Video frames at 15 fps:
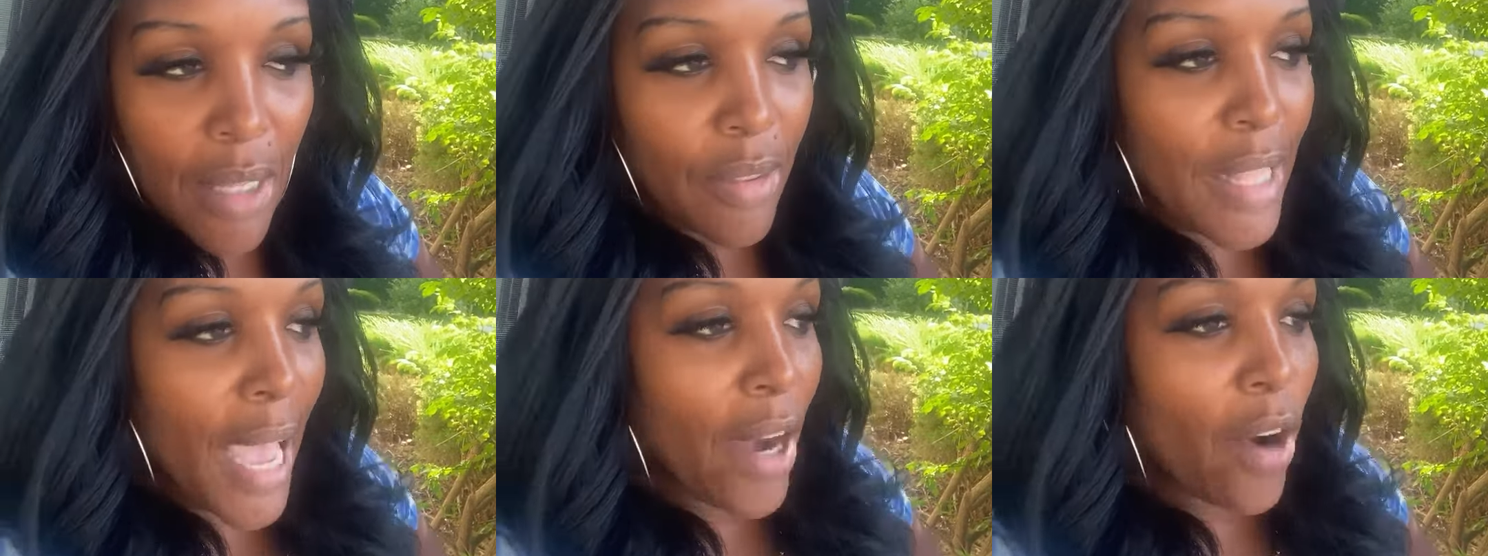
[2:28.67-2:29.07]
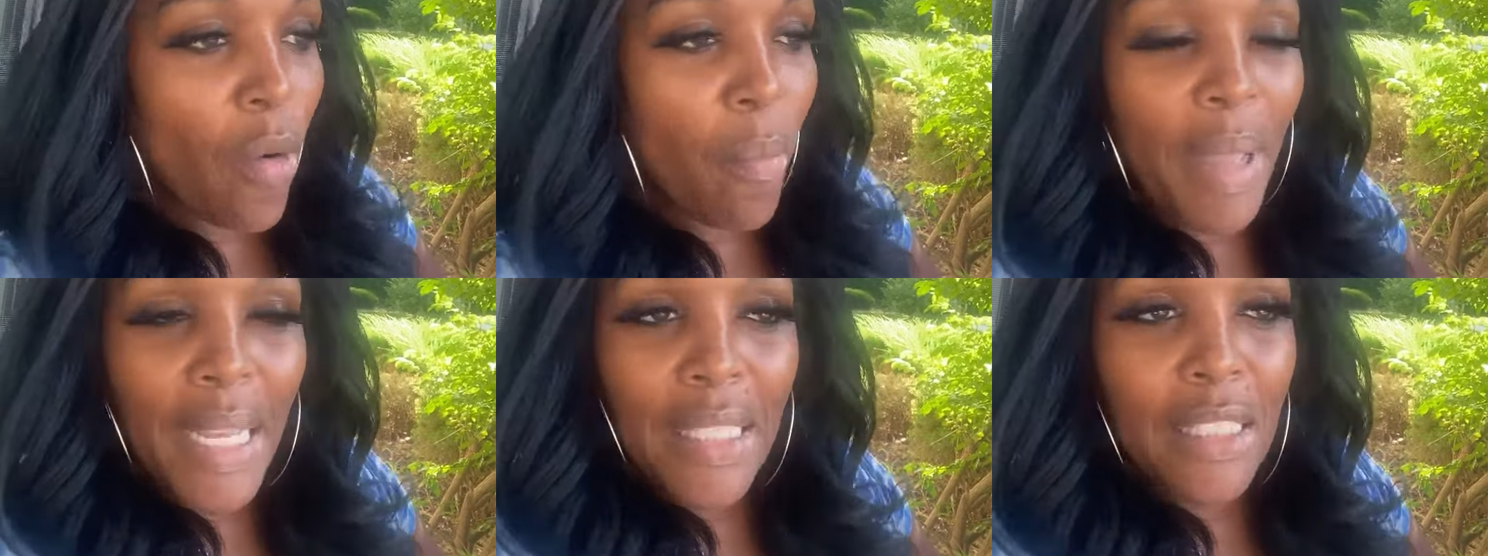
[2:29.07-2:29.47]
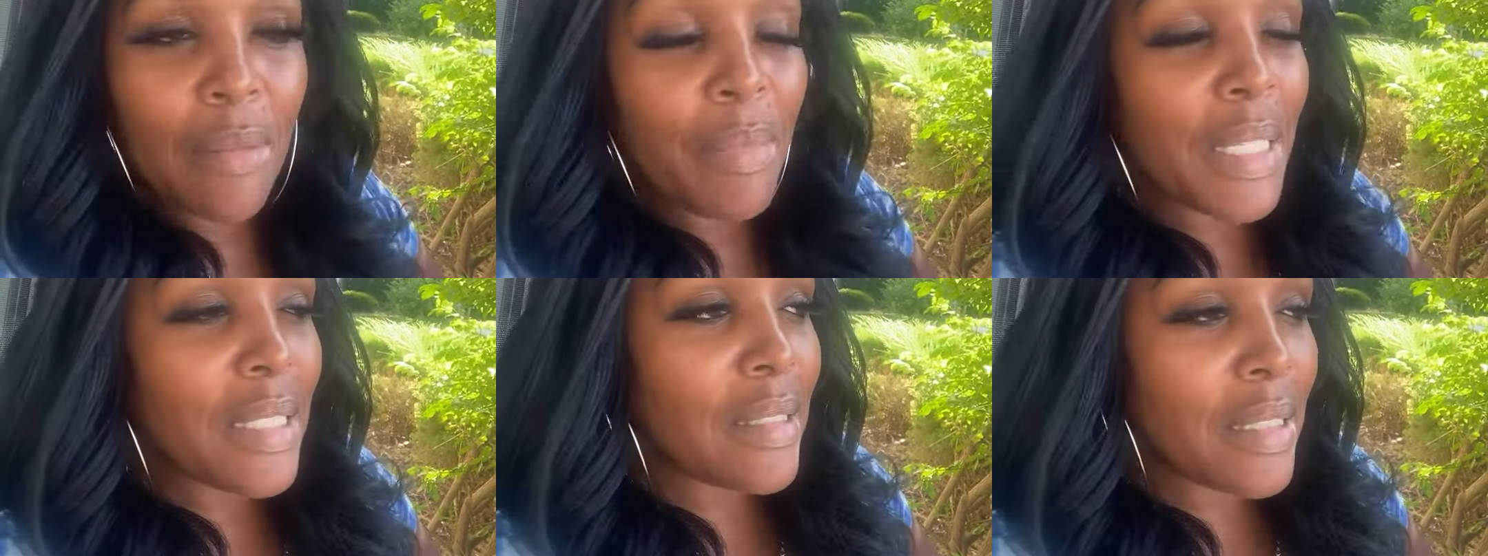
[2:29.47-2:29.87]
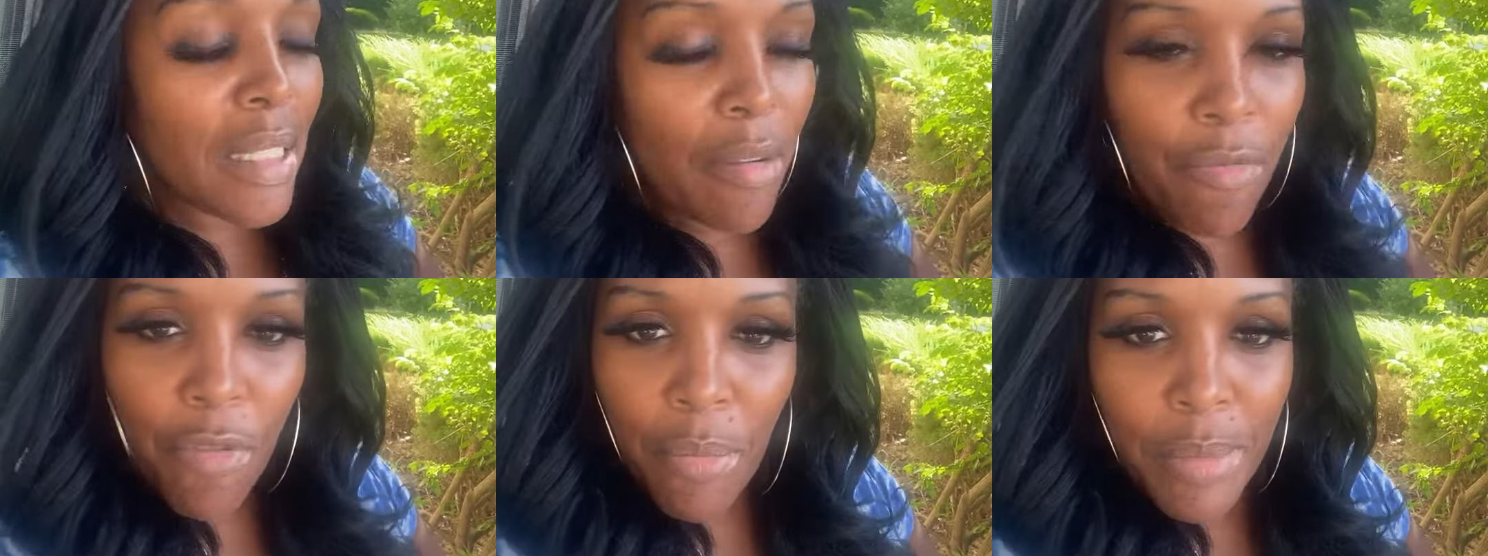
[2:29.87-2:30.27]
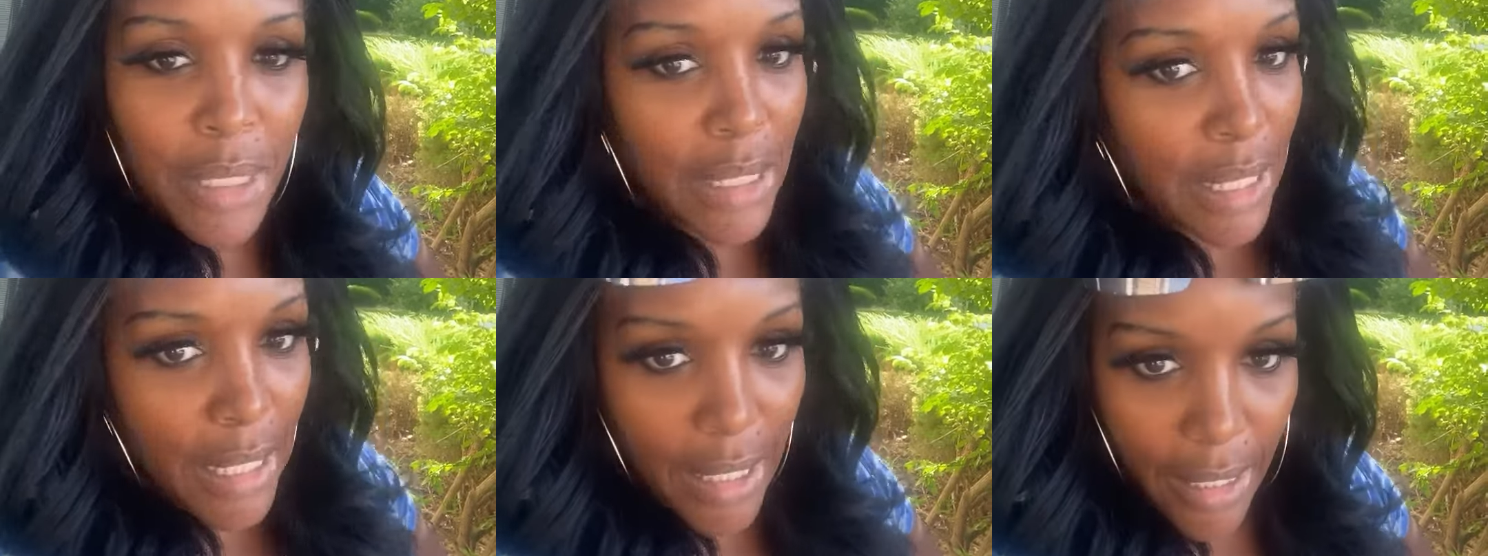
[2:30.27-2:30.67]
That don't make them exempt from
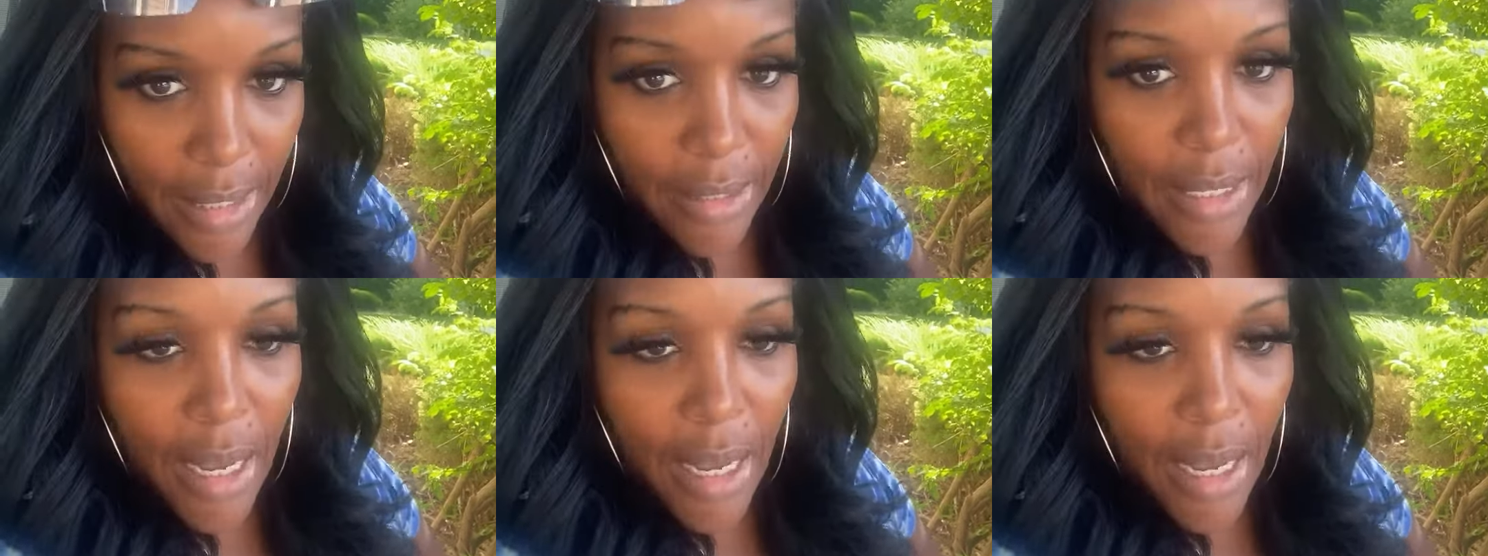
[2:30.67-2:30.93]
sin.